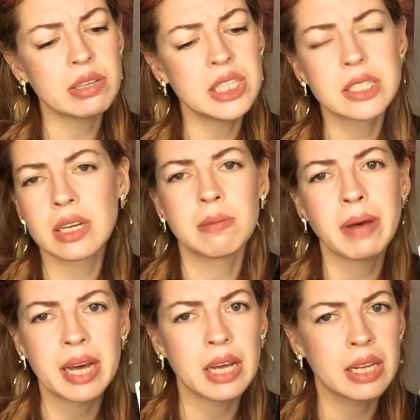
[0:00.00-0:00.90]
eaten
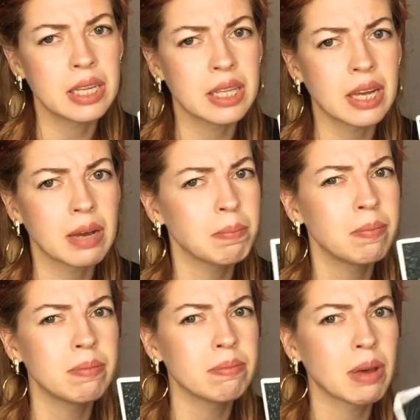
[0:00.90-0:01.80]
by
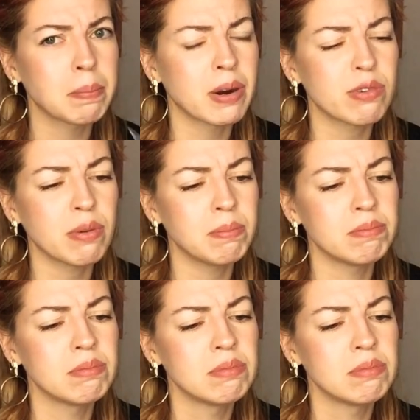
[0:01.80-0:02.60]
anything apart from